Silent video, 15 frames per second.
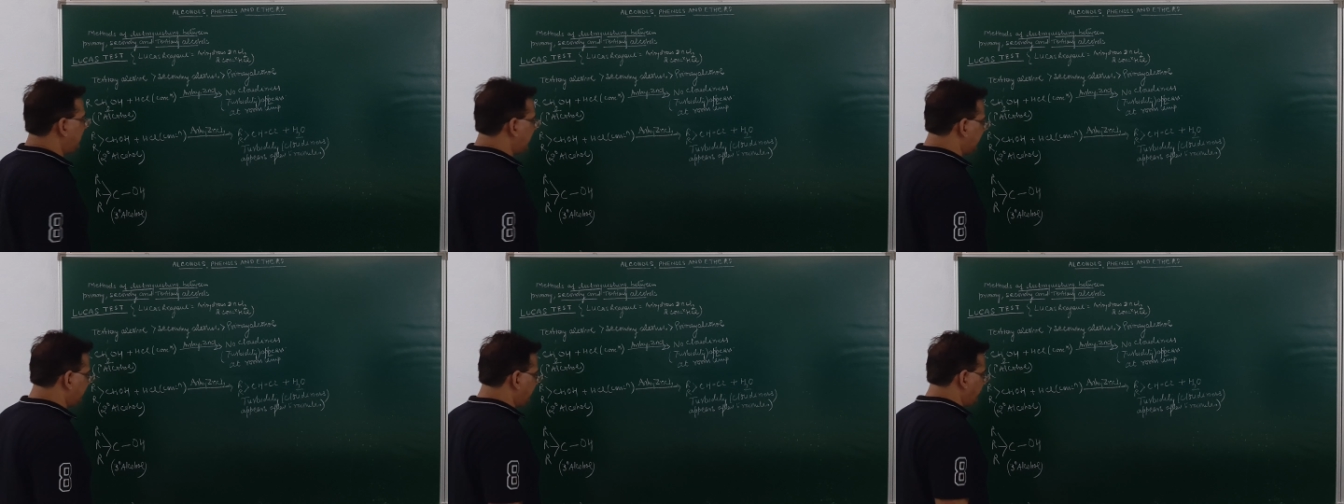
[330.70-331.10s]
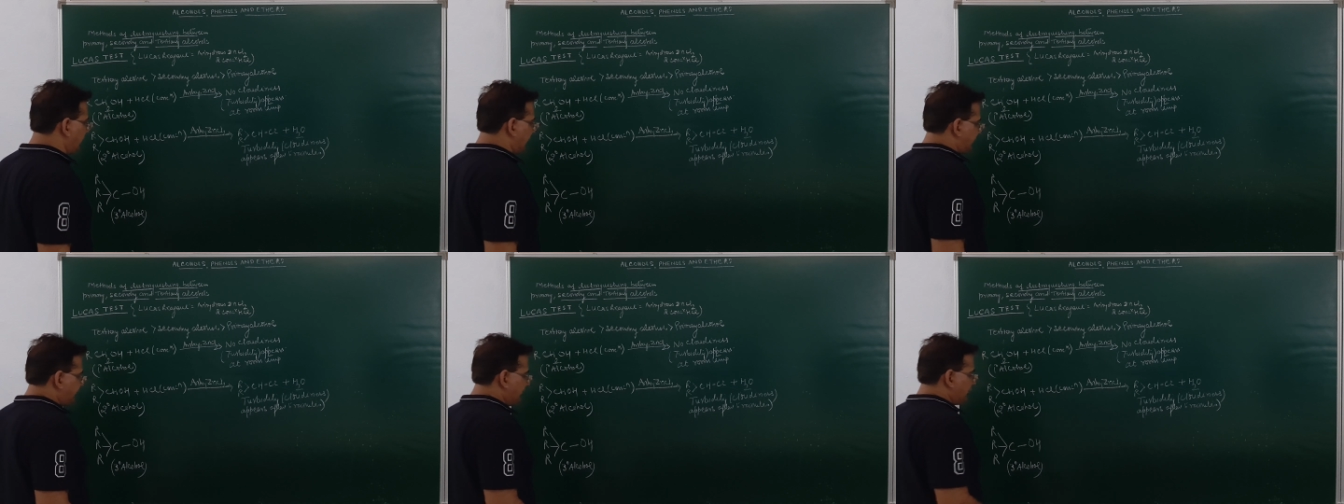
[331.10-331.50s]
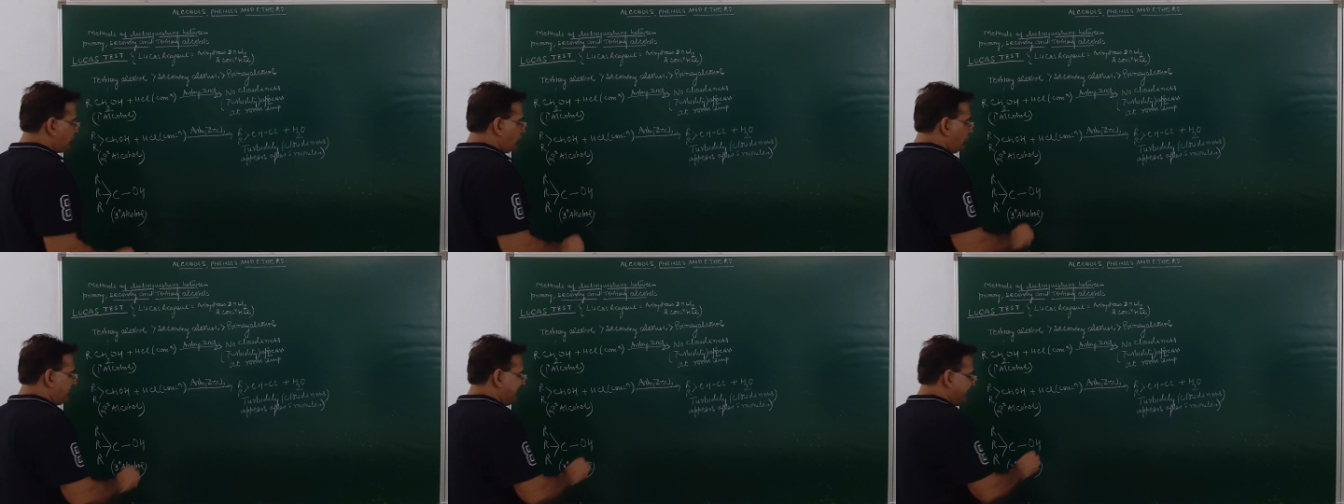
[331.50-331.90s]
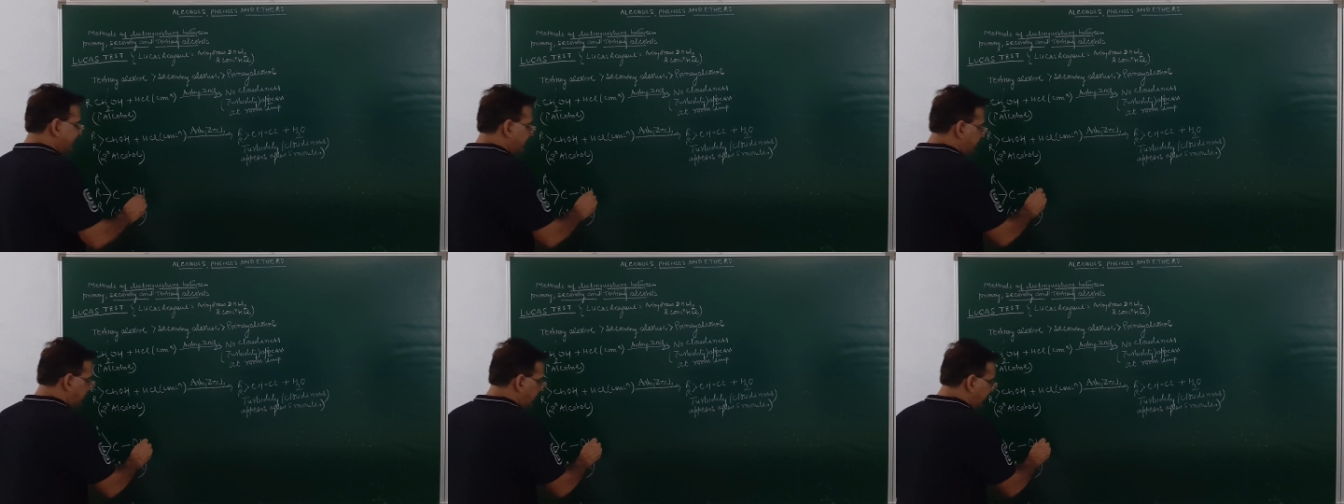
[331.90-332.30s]
made to react with
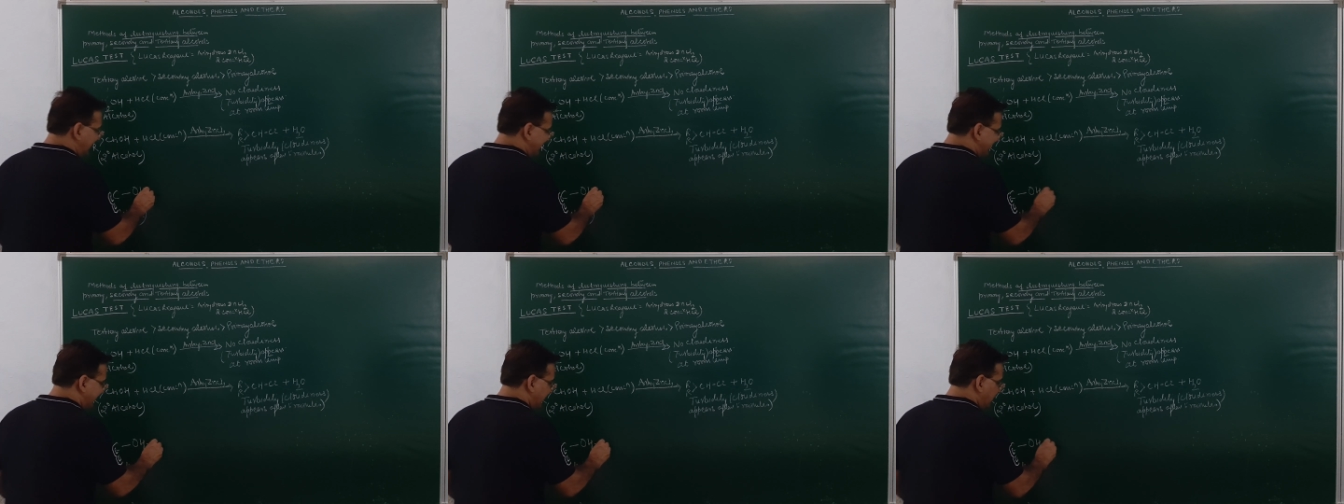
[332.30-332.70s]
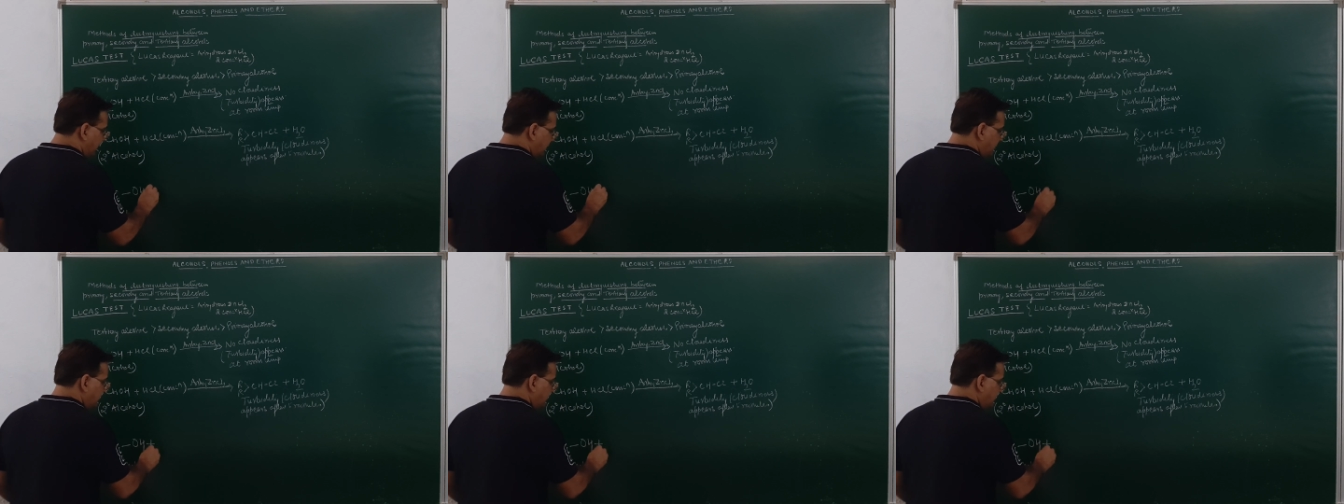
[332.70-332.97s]
concentrated HCl.